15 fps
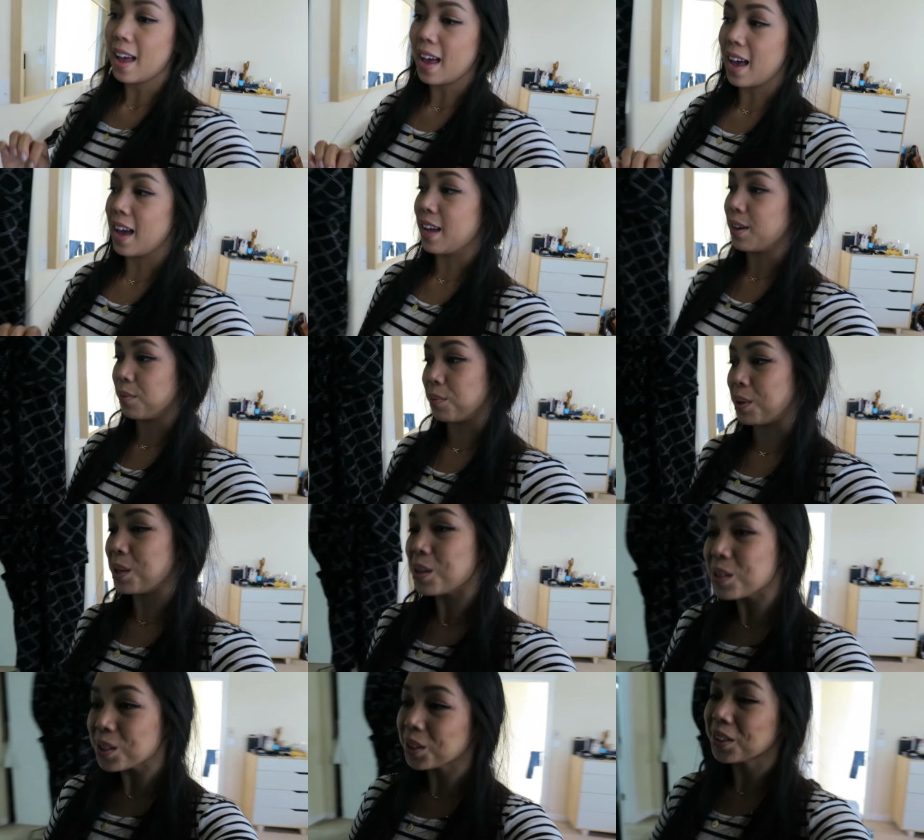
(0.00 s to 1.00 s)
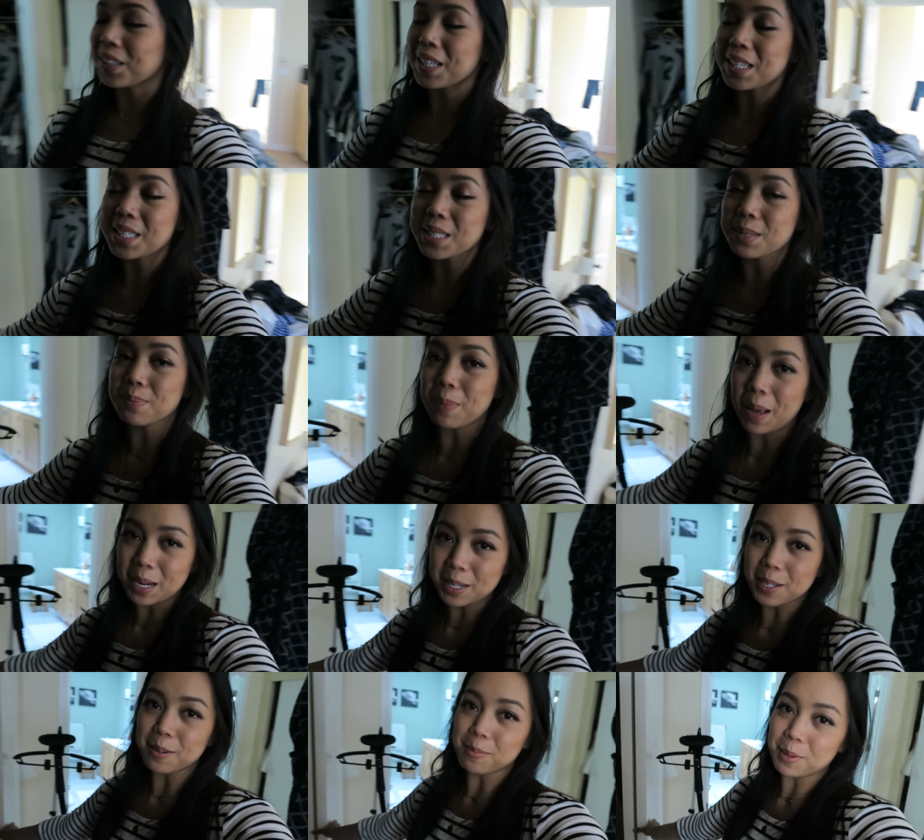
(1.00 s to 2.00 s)
And we usually
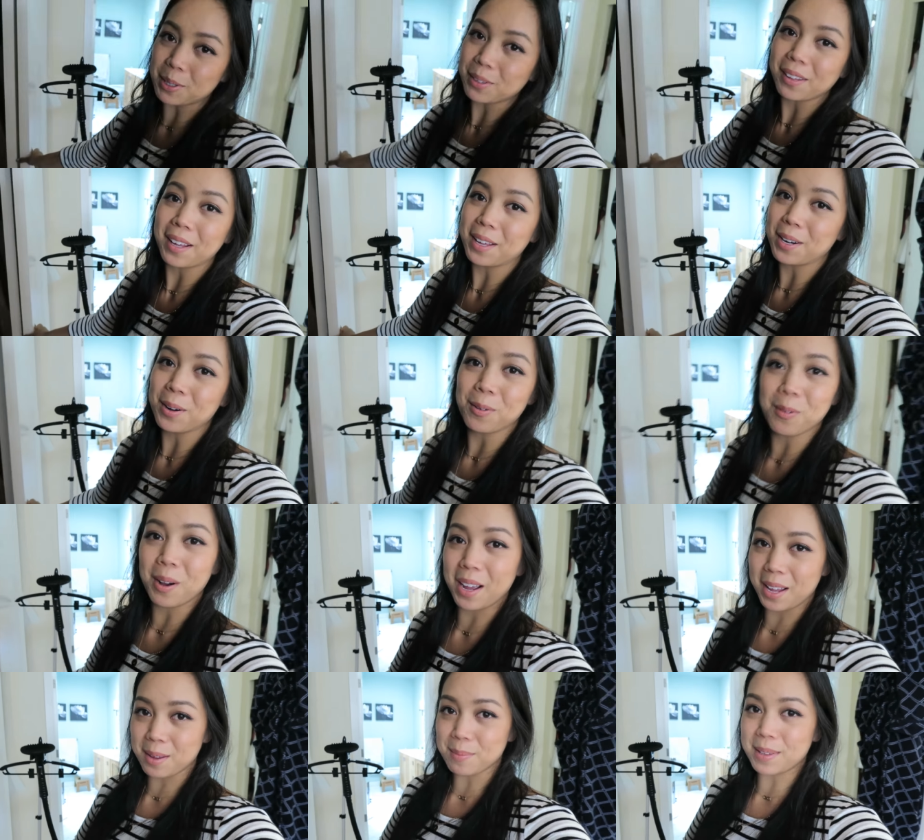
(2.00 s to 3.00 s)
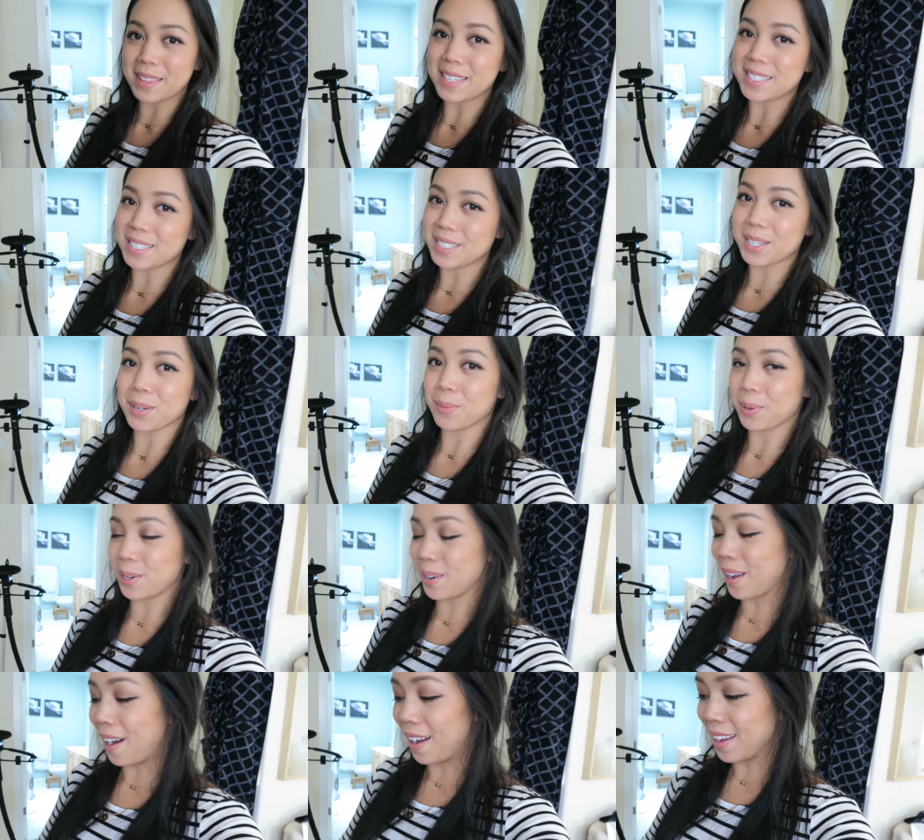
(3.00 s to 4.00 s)
spend her birthday in Hawaii, but this year we're
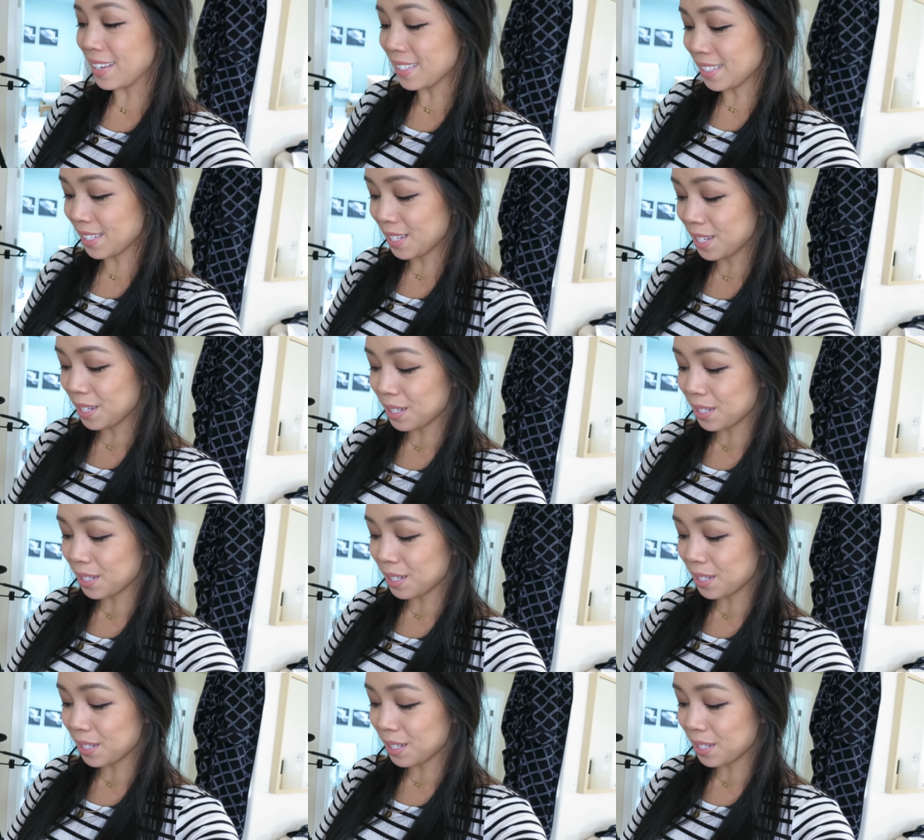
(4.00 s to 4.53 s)
not.